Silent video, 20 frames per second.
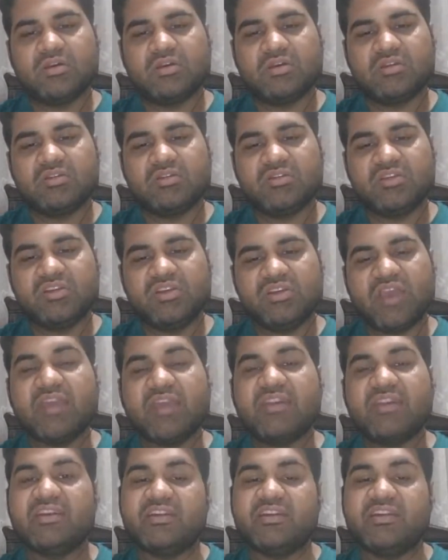the
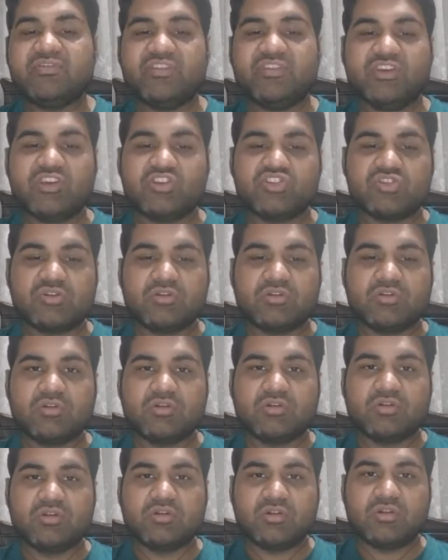identification
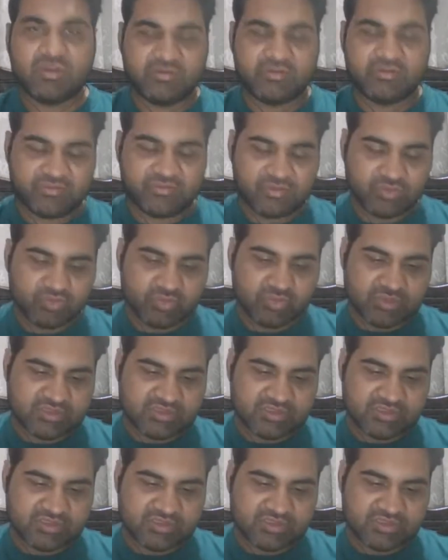influence.
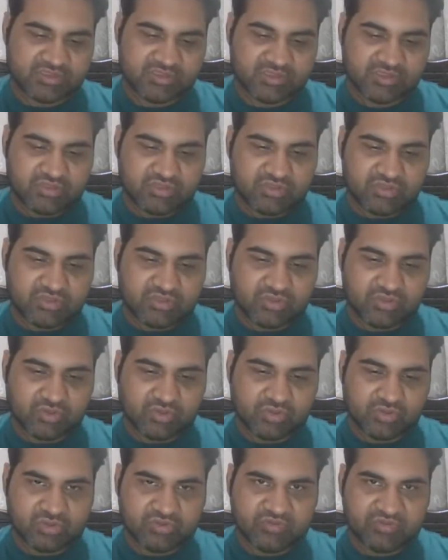
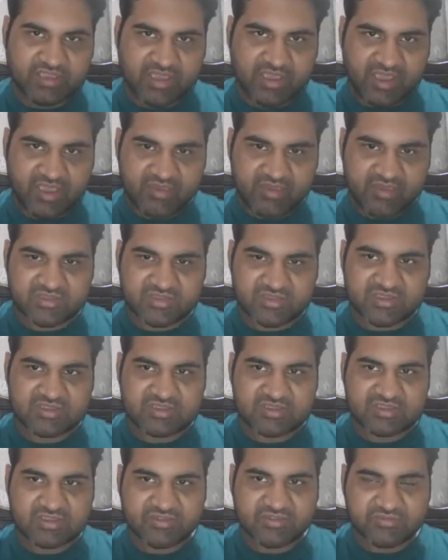We have
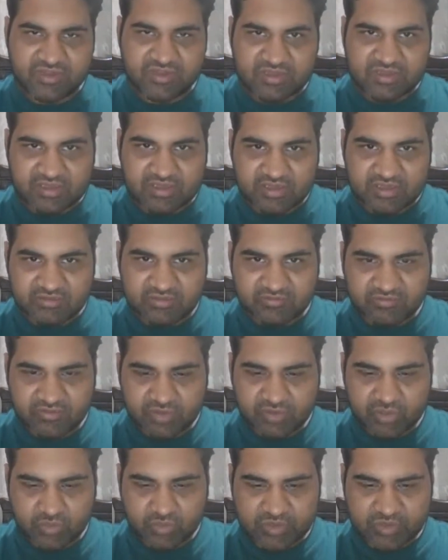these different
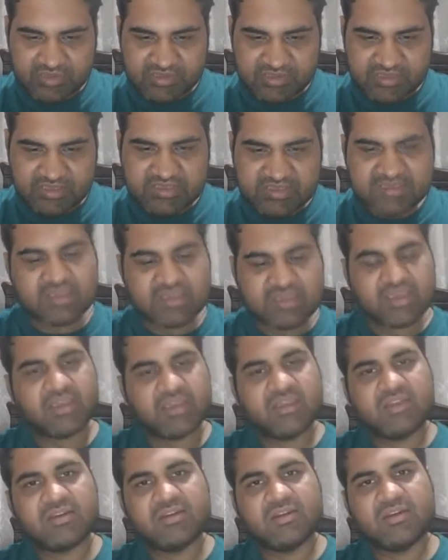influences,
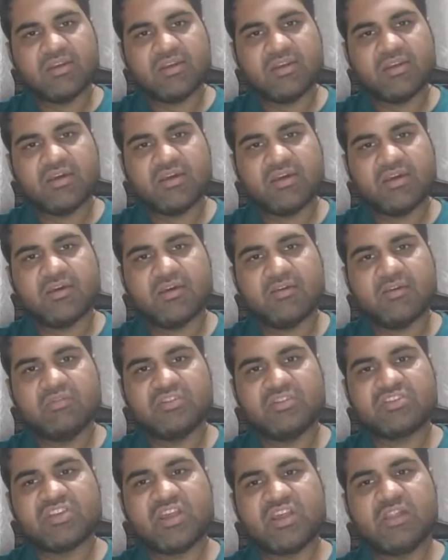and
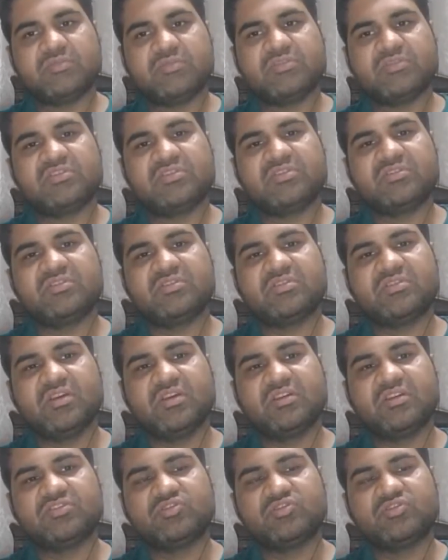which helps
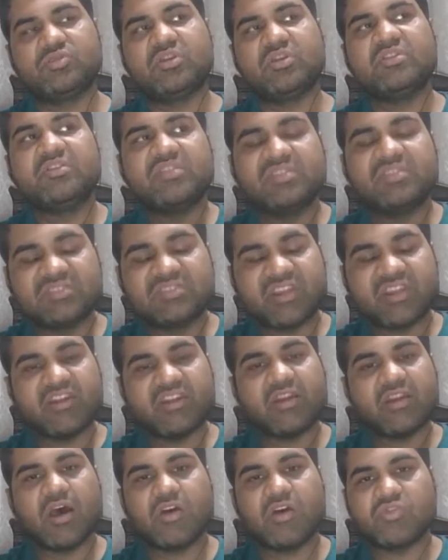us to
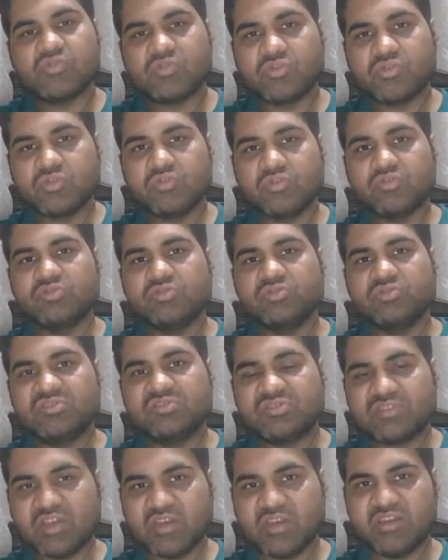understand how
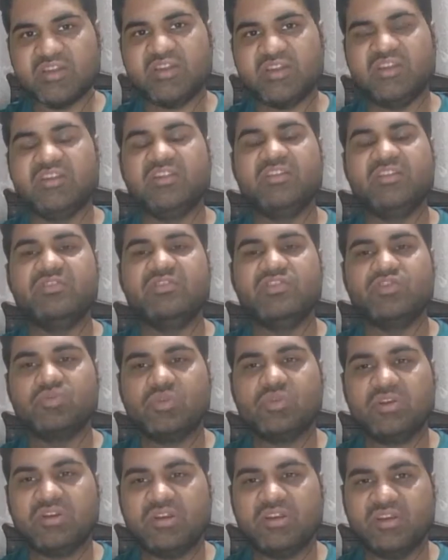close an
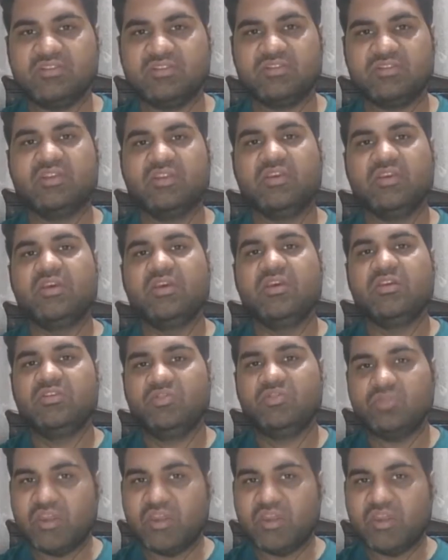individual is to
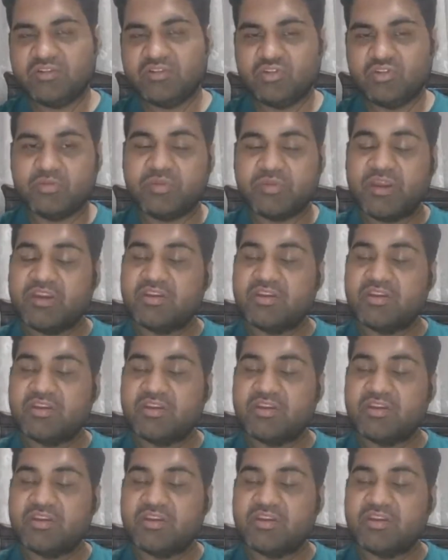that, and